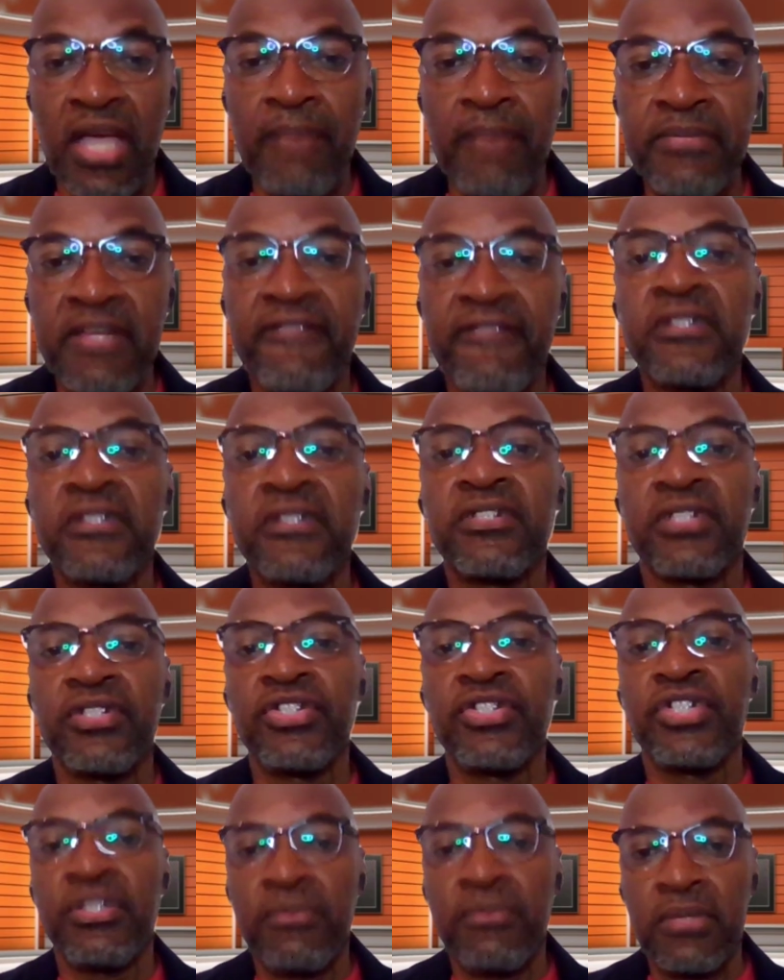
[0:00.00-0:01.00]
gap difference, and
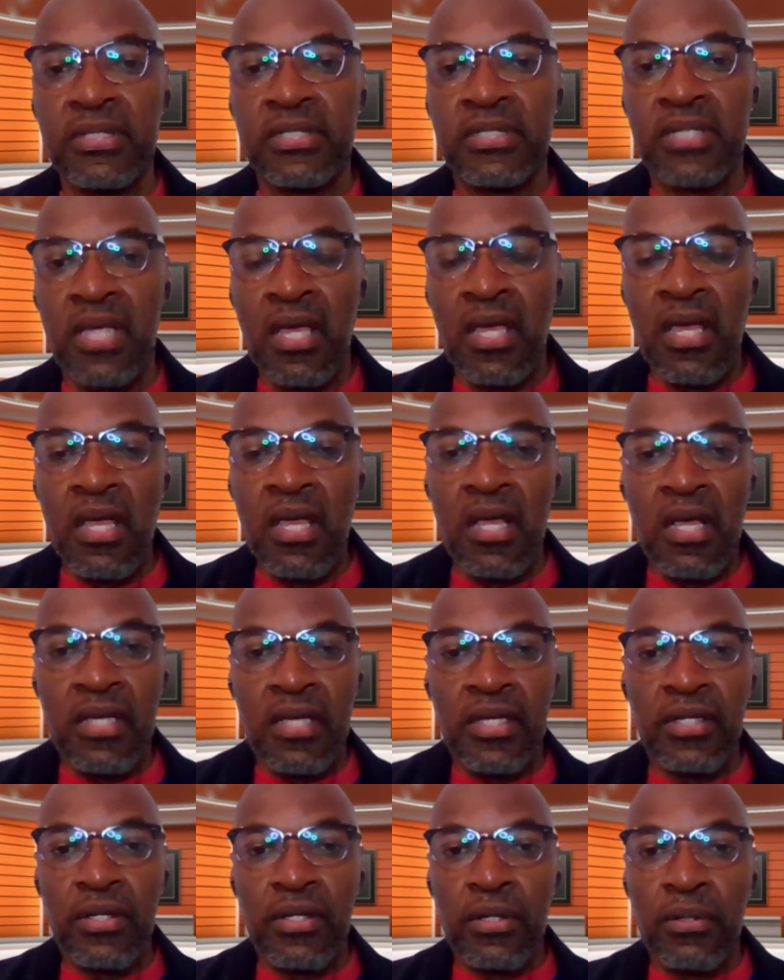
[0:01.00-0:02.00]
she was
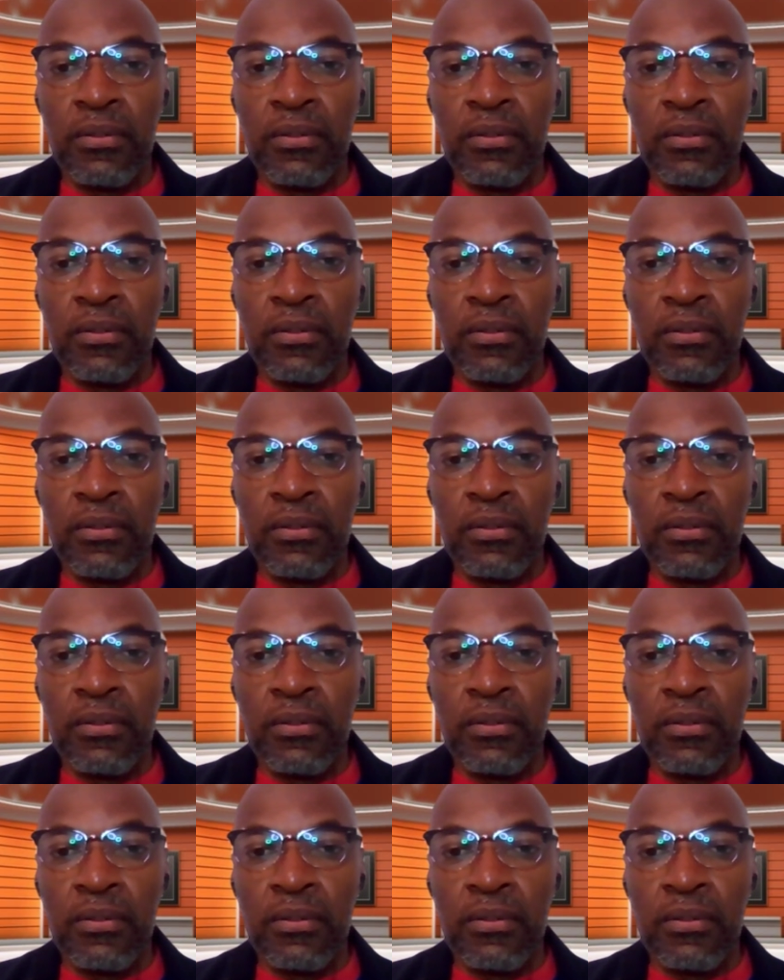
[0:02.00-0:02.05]
a